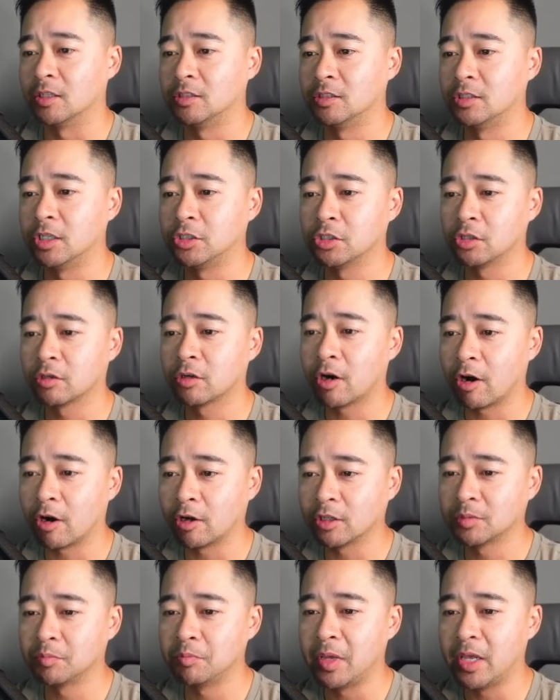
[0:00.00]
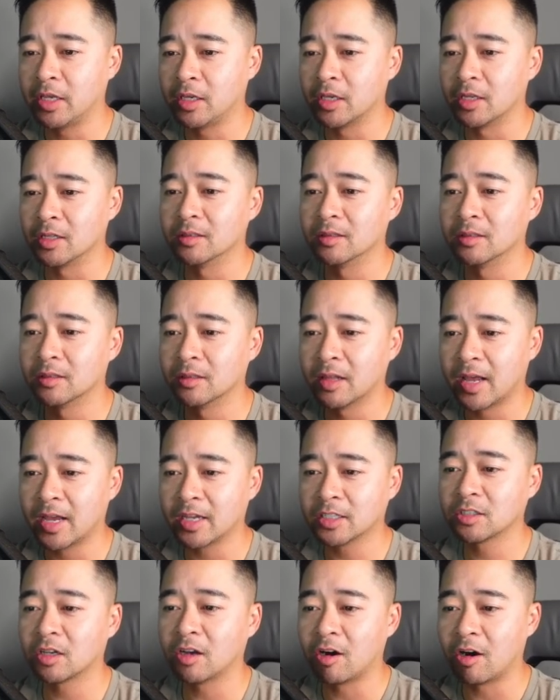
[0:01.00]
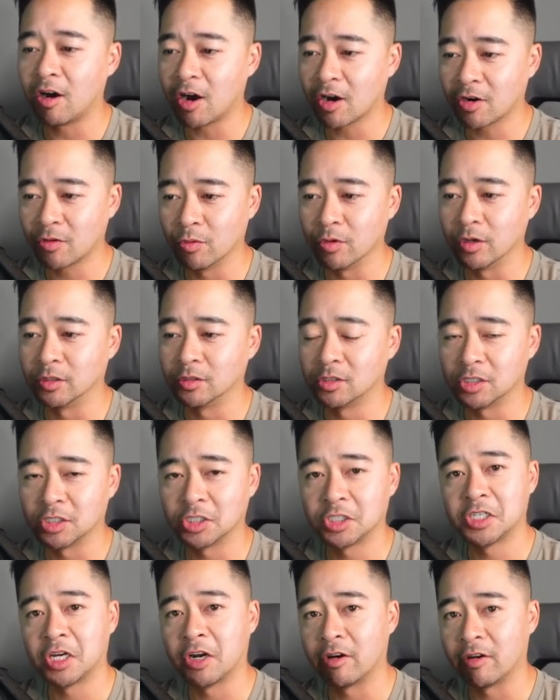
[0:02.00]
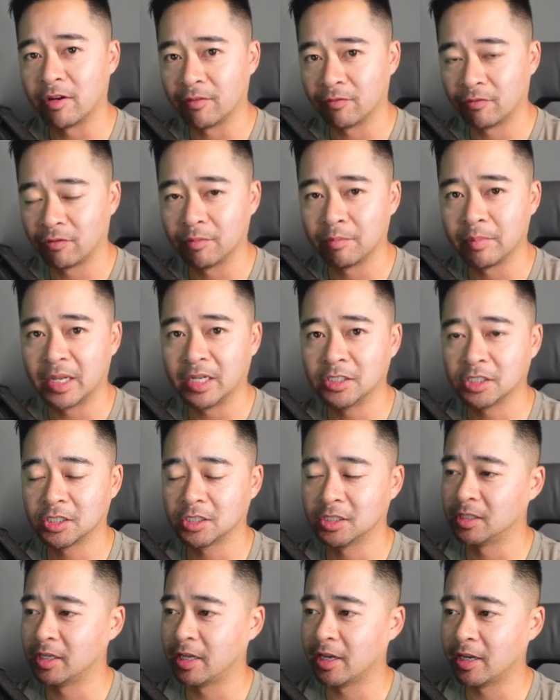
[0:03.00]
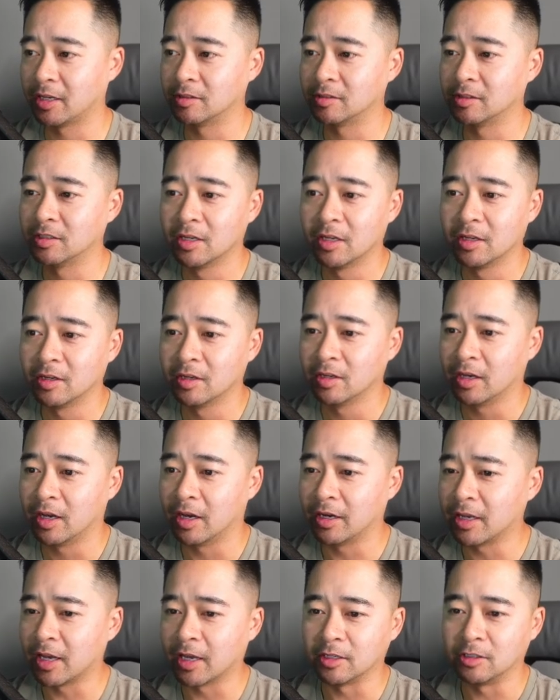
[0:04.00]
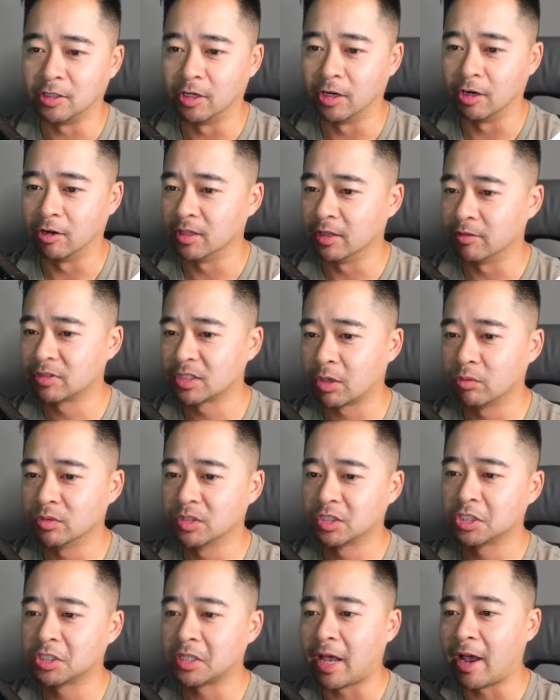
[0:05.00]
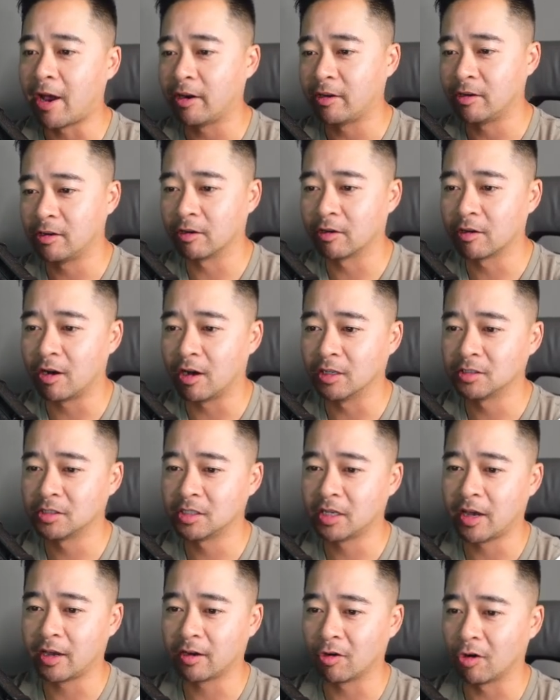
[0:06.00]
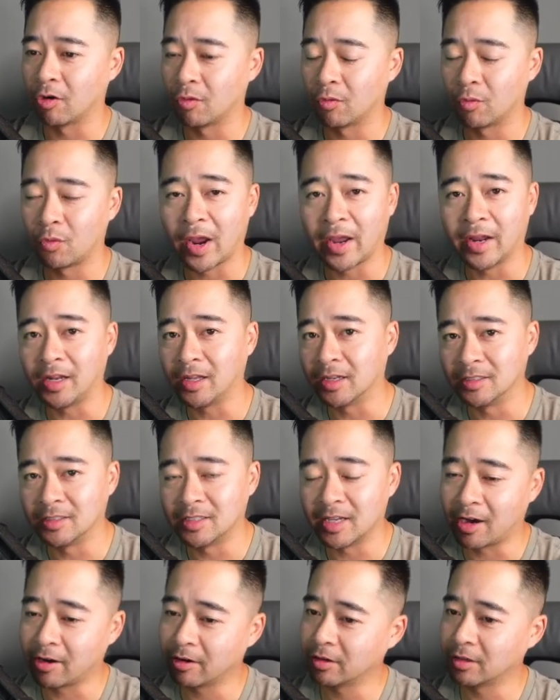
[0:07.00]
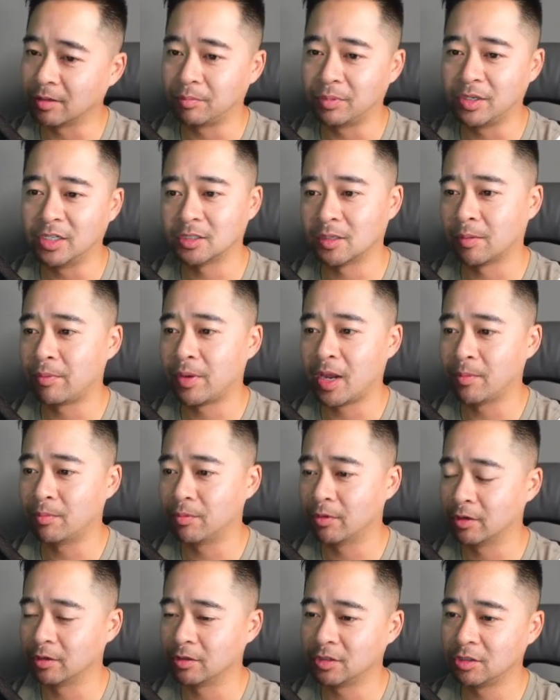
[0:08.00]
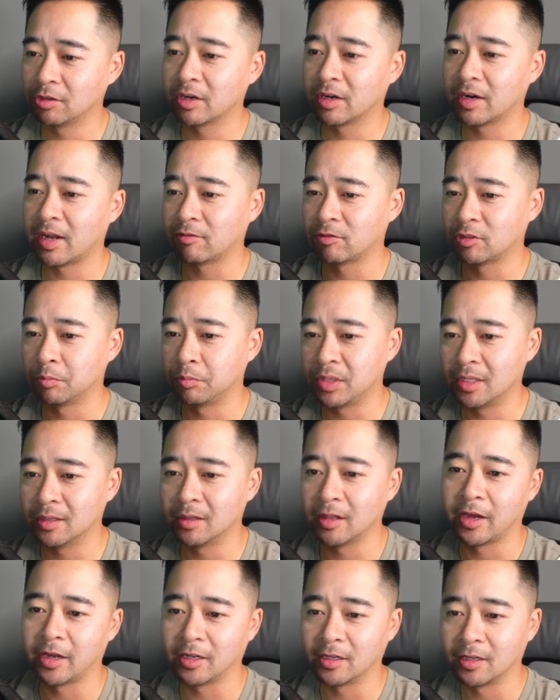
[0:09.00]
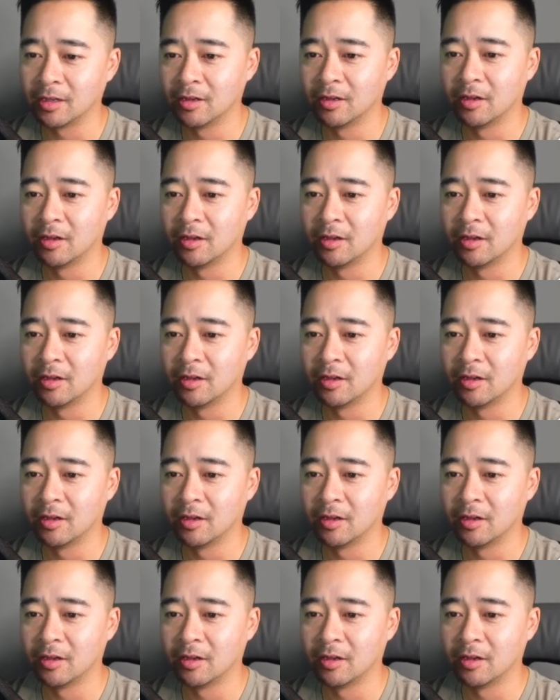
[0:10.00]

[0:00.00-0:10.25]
digital cards make it less awkward to share information. And again, if someone's just adding your contact or writing it down on a piece of paper, you're going to have to be like,